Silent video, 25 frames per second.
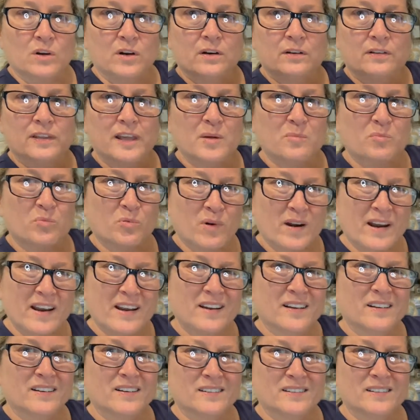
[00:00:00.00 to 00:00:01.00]
they
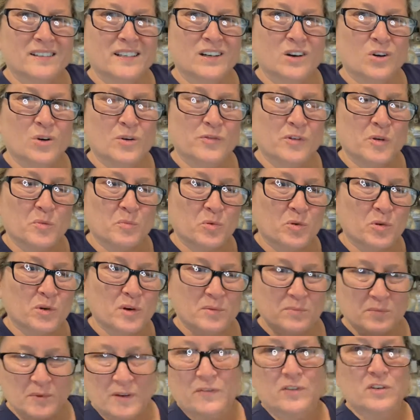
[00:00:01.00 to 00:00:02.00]
break, you know, if
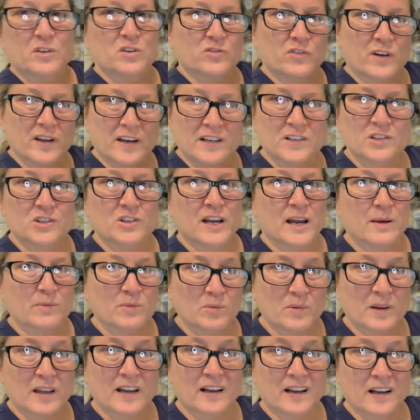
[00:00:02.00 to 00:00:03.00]
you try to jam
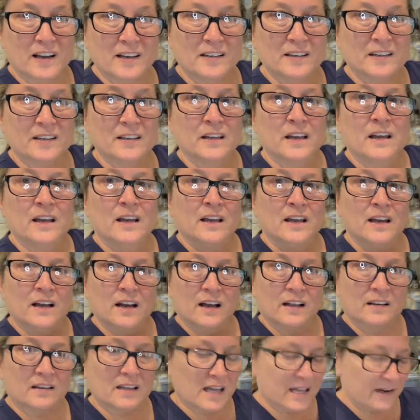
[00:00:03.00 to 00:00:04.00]
them like I did,
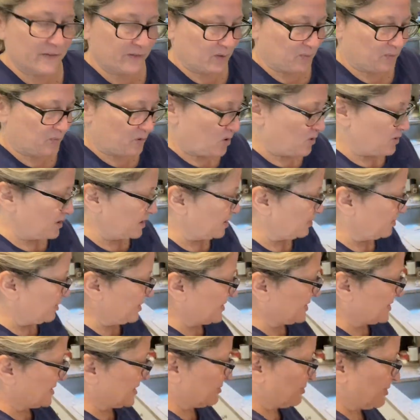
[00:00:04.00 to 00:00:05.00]
a lot of it broke into
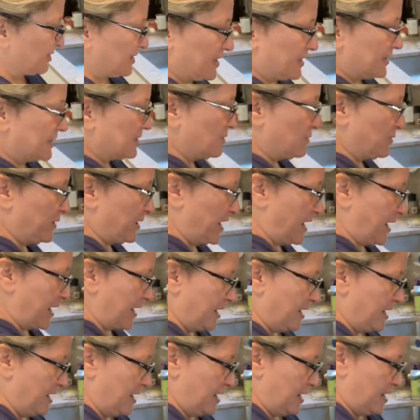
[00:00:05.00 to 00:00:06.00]
pieces, but that's okay.
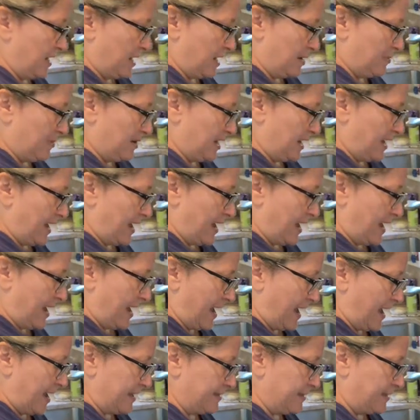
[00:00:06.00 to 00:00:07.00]
I'm gonna
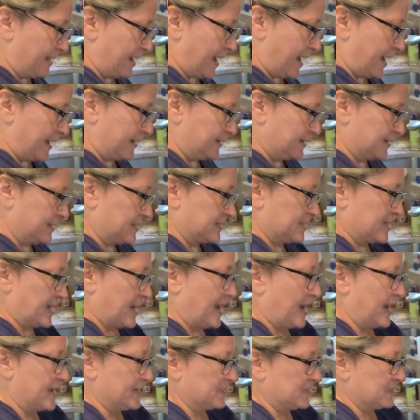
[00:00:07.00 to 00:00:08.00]
add that because I
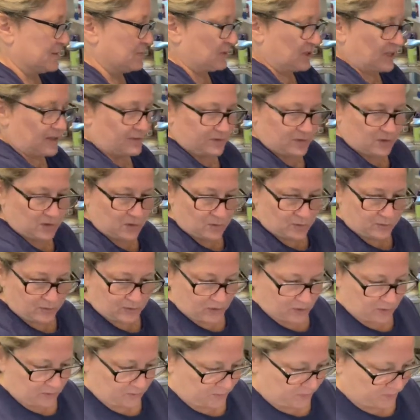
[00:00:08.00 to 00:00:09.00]
had some left over.